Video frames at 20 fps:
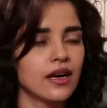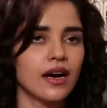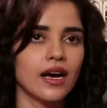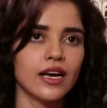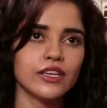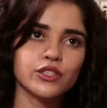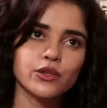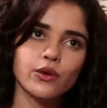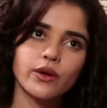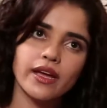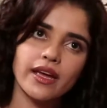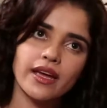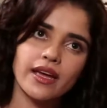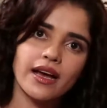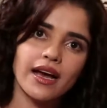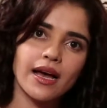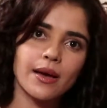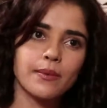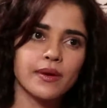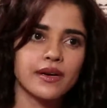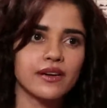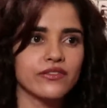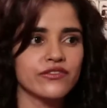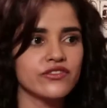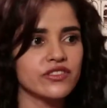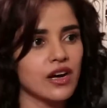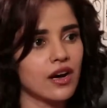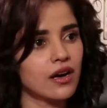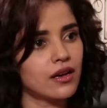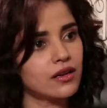I said, okay. I met
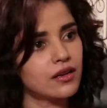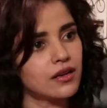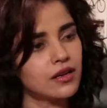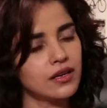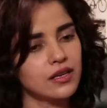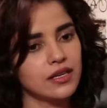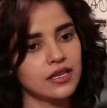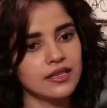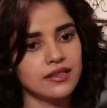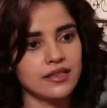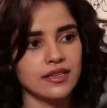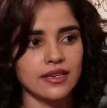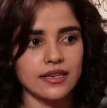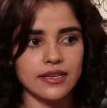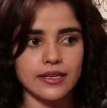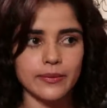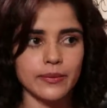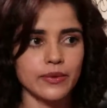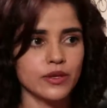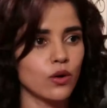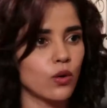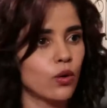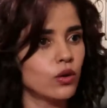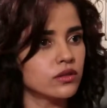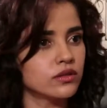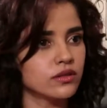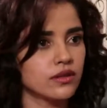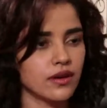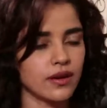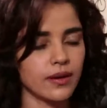Afzal. He narrated me the
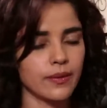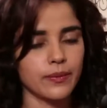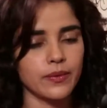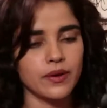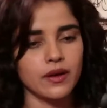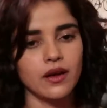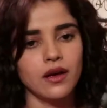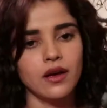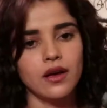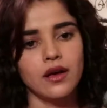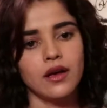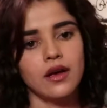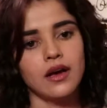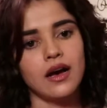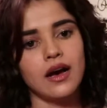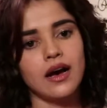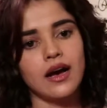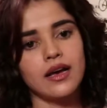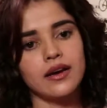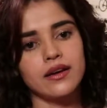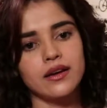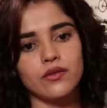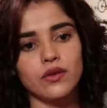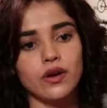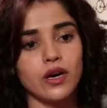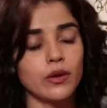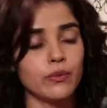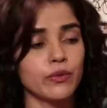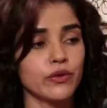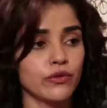whole script. I had never
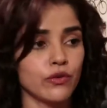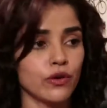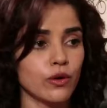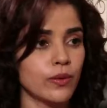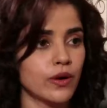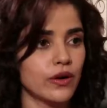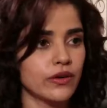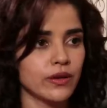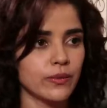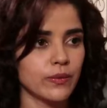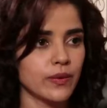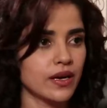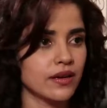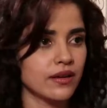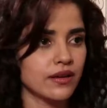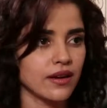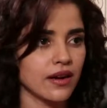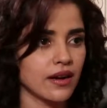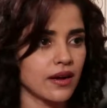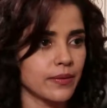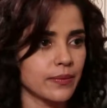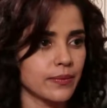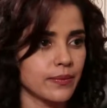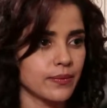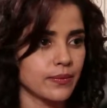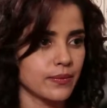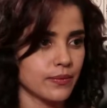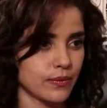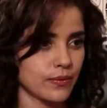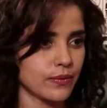heard before about the blood crime,
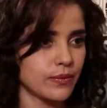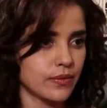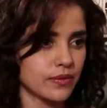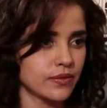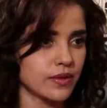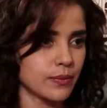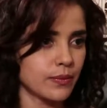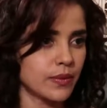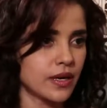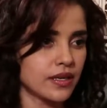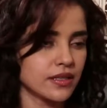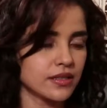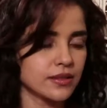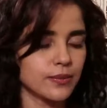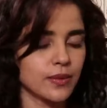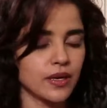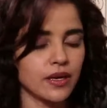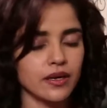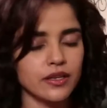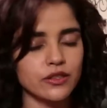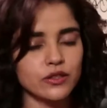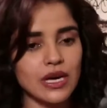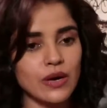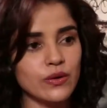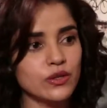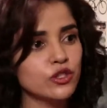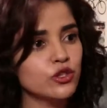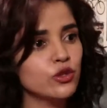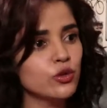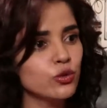the blood smuggling. So I
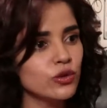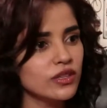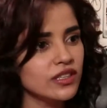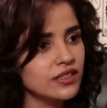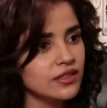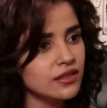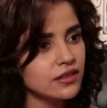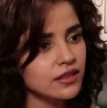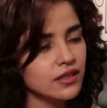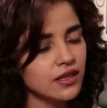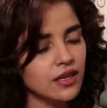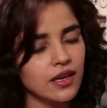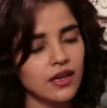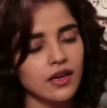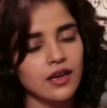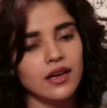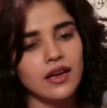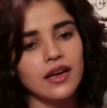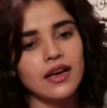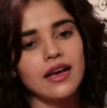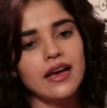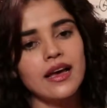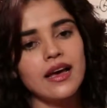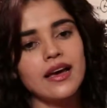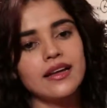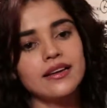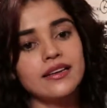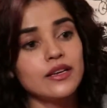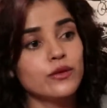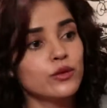was clueless.
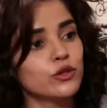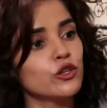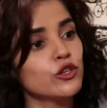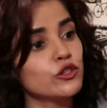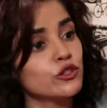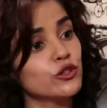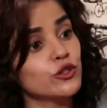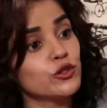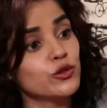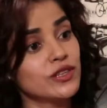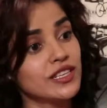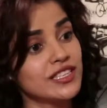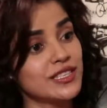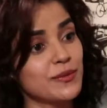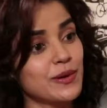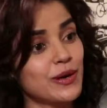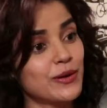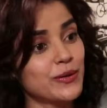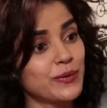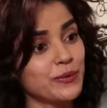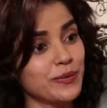And he was also clueless about